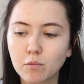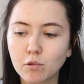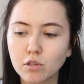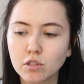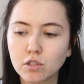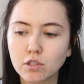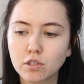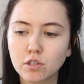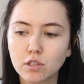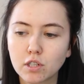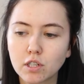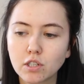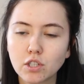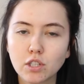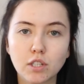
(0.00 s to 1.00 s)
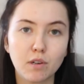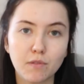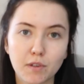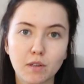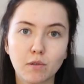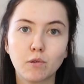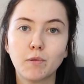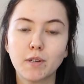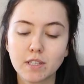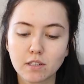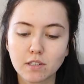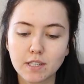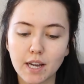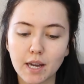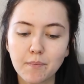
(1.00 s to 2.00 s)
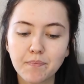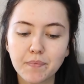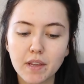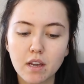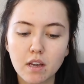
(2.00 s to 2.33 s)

Moisture Surge, perfect for winter time.